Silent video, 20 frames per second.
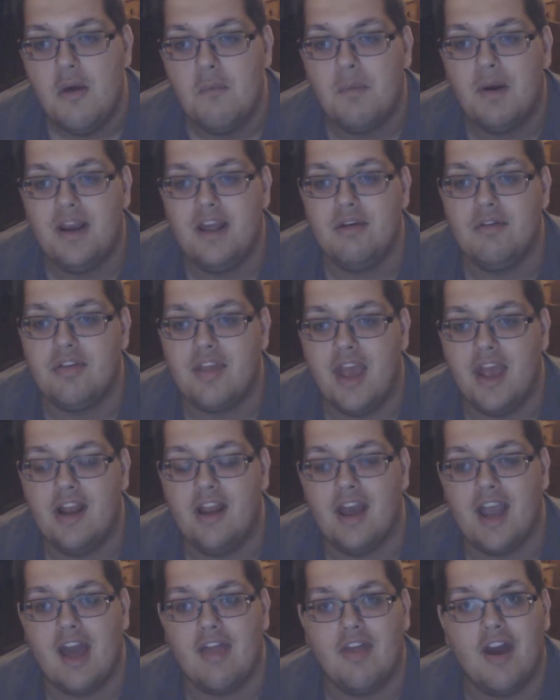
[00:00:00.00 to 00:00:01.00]
when he was saying,
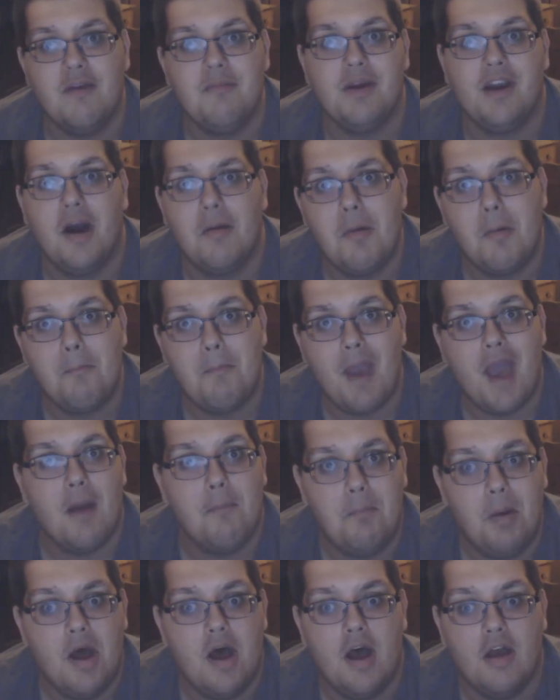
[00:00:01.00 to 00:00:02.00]
like, have I become a
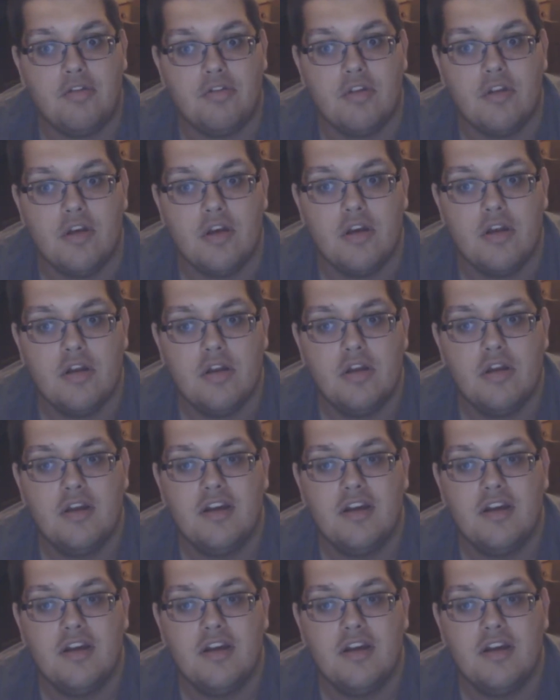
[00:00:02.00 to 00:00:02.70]
better person?